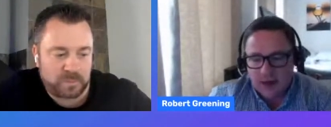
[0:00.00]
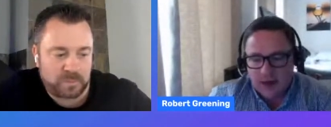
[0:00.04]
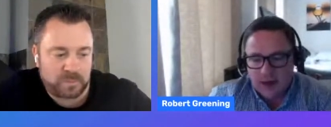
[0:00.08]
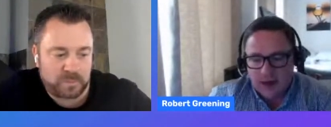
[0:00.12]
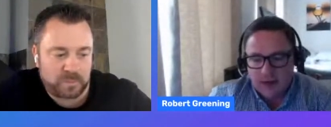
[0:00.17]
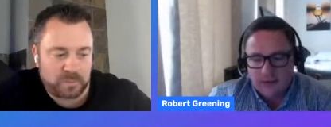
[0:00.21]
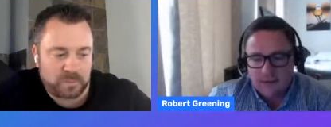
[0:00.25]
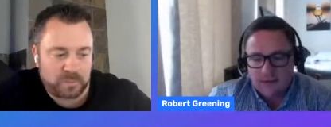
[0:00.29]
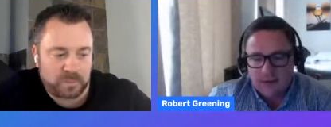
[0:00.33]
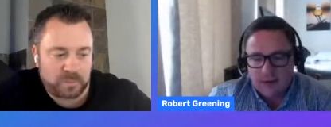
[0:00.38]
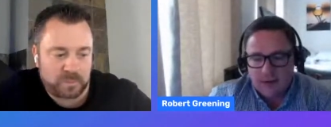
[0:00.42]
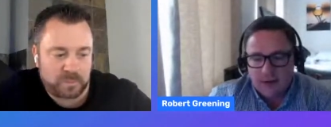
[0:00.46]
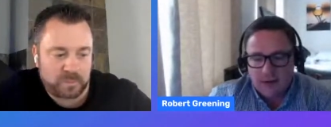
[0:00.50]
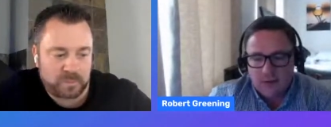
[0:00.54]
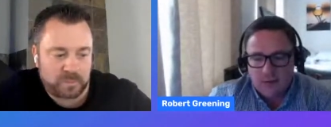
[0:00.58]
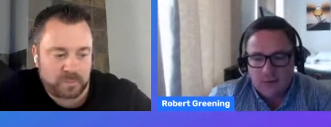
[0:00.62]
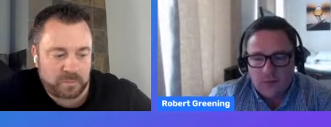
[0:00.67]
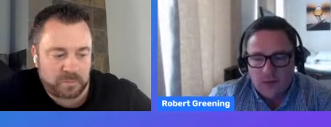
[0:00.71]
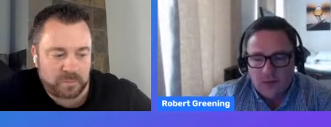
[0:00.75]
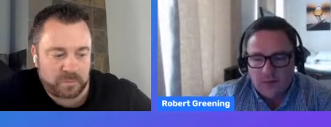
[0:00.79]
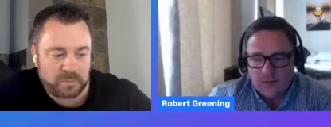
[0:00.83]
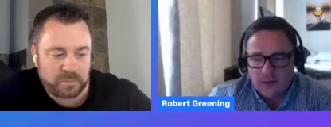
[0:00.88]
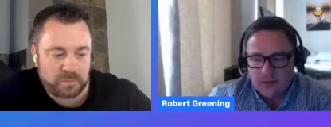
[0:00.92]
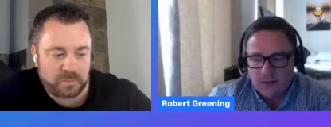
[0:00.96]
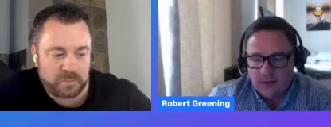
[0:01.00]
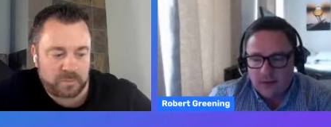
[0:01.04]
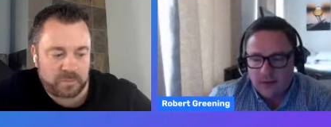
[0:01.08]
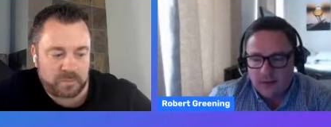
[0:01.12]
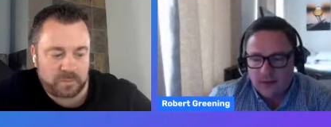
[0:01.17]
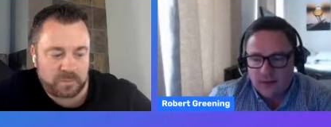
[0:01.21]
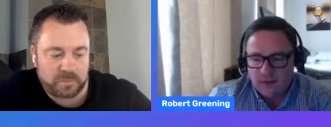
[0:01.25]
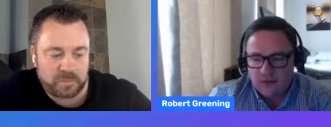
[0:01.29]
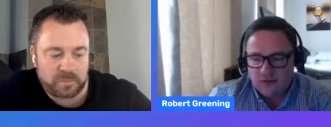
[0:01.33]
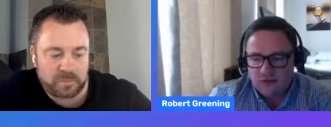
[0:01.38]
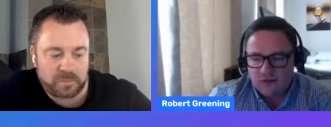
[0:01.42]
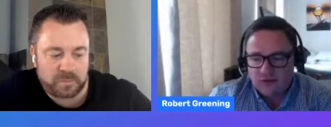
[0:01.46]
Speaker 1: Um, and one thing
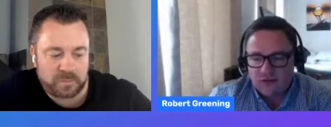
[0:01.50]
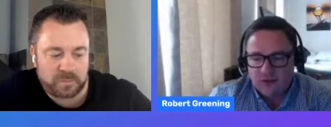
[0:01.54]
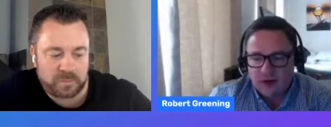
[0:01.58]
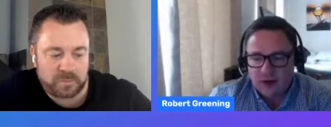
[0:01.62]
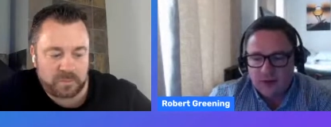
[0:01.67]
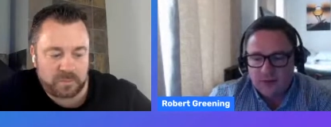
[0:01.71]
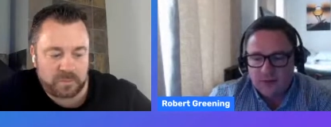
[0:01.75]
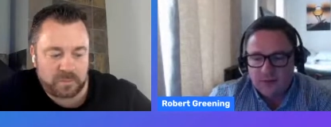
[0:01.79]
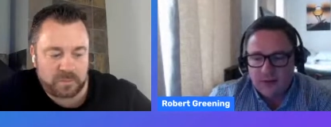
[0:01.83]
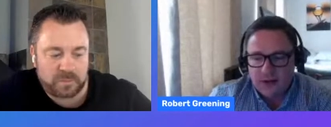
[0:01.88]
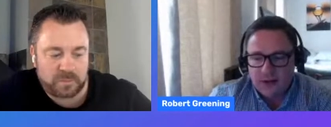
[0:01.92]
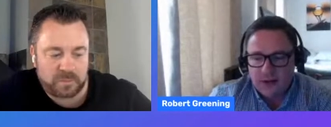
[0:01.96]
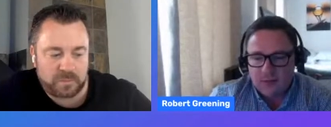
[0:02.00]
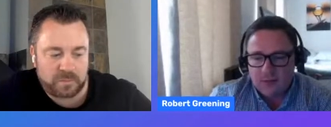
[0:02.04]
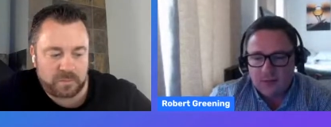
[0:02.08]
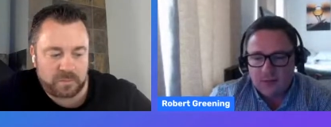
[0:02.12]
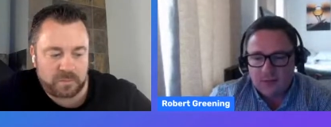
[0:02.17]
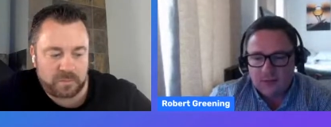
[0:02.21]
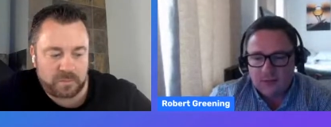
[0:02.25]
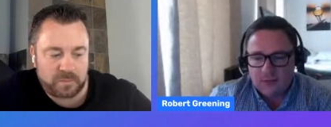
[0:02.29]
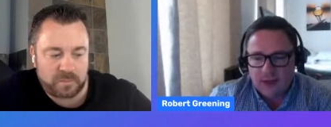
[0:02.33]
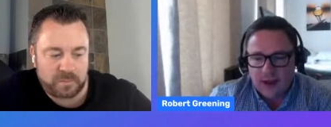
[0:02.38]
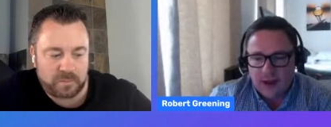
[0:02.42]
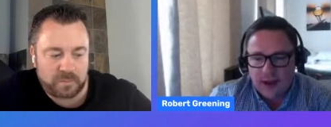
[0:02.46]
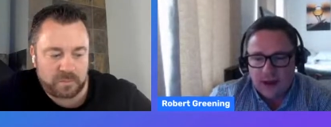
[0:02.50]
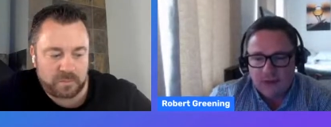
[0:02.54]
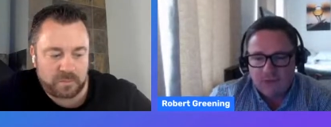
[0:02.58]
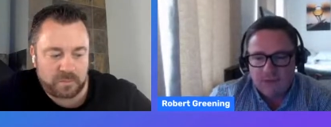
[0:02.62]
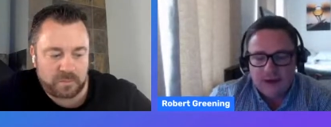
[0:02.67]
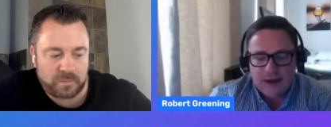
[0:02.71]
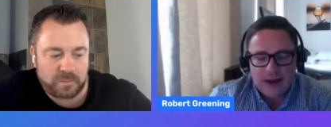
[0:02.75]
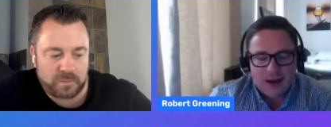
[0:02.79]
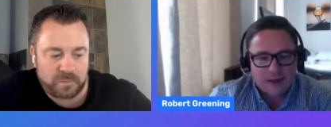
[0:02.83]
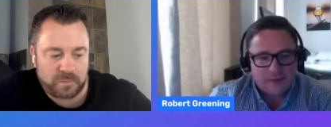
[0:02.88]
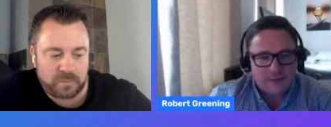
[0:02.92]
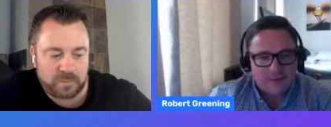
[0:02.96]
that struck me was how
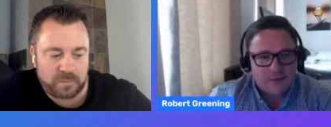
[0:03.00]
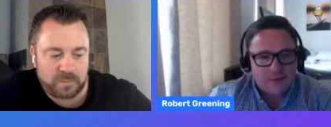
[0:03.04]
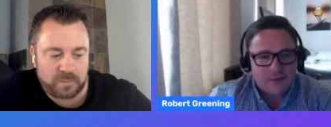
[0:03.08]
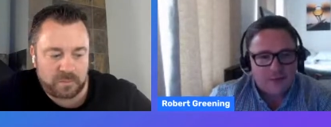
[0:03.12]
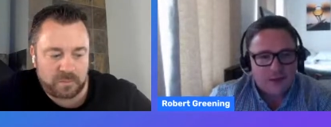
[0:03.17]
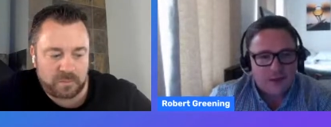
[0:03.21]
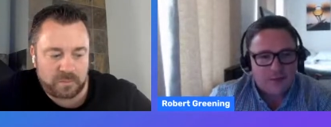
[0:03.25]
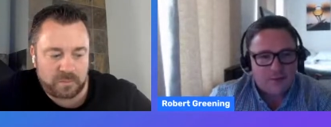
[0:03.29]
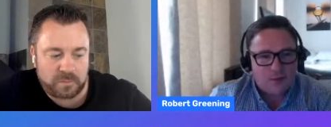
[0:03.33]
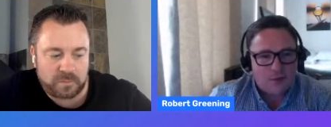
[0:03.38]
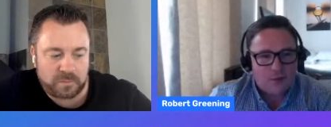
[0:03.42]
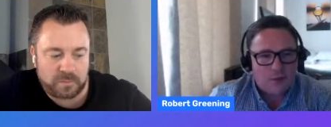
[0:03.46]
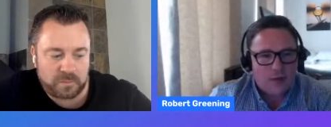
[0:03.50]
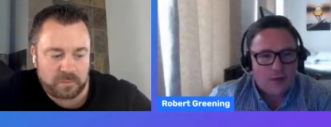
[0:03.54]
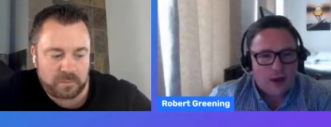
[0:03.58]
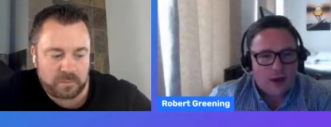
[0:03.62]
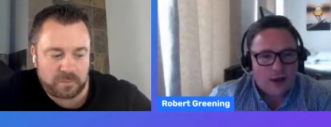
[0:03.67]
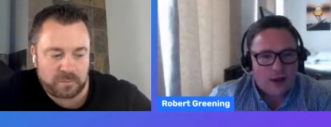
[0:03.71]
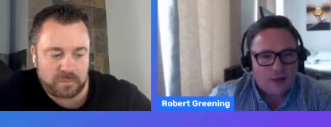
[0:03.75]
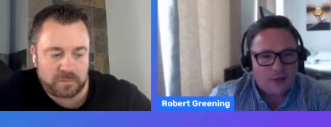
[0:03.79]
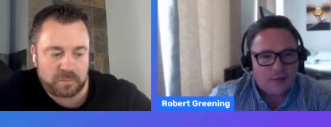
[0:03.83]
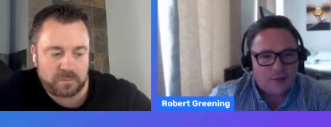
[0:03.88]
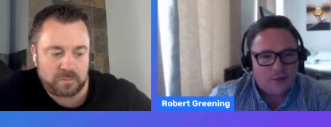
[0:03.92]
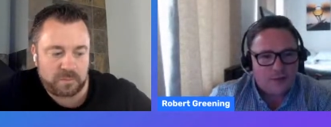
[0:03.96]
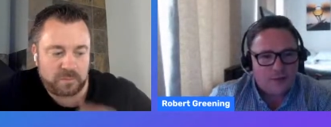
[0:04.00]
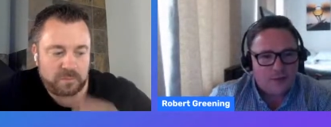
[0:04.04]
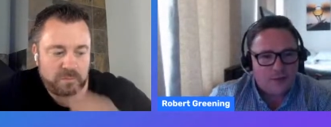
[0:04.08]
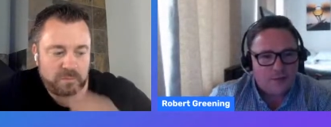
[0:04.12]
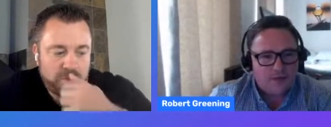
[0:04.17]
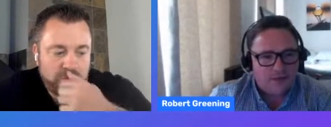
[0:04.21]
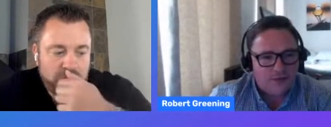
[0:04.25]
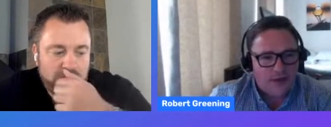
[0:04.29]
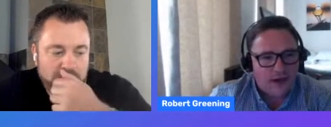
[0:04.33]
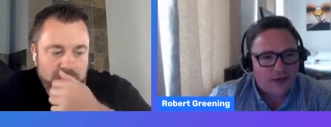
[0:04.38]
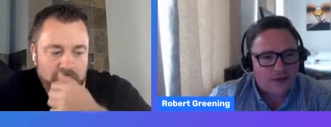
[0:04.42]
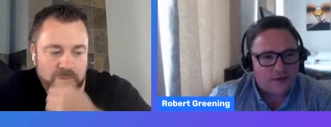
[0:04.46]
reluctant people were to
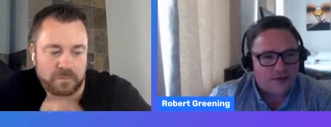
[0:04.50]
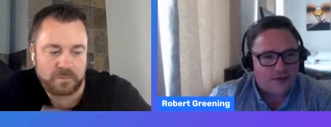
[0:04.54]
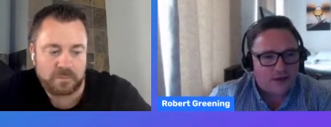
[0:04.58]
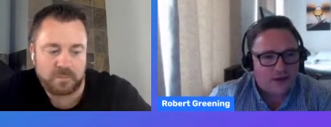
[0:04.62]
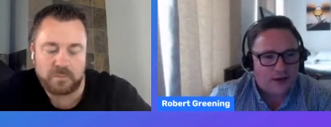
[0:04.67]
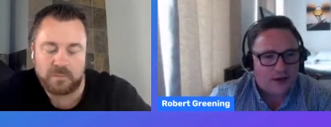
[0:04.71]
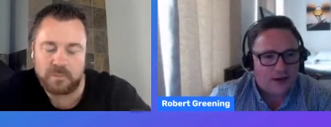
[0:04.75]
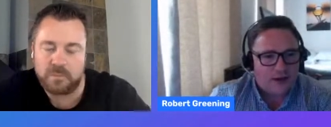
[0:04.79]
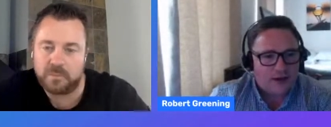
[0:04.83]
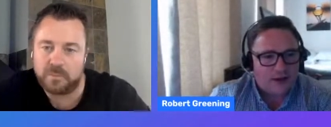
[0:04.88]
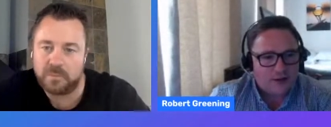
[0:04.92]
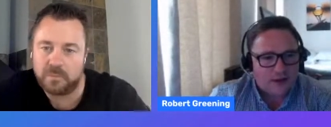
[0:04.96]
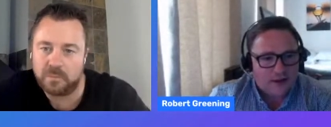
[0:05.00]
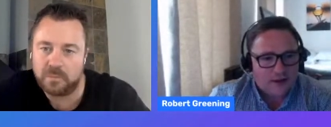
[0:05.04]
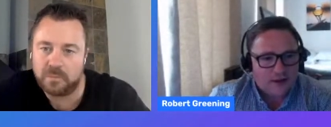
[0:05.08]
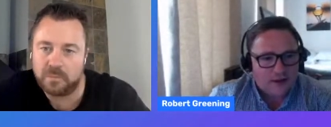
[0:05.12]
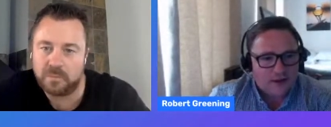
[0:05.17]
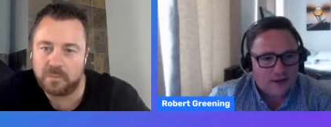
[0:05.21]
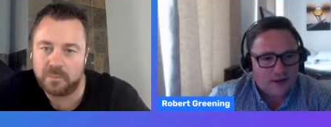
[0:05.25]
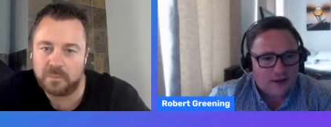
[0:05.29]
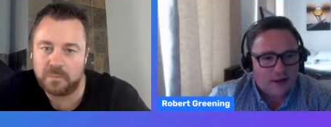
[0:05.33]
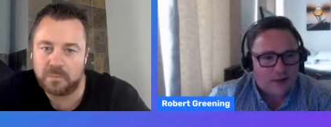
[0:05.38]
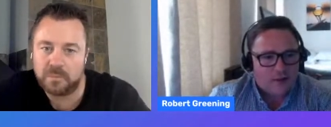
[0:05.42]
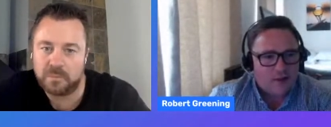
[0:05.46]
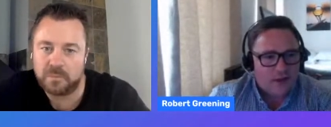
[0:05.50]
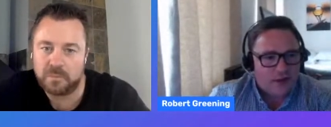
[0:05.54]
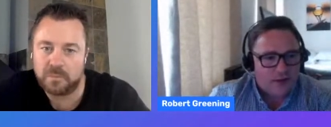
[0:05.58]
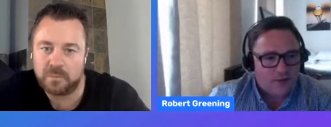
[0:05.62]
invest in, you know,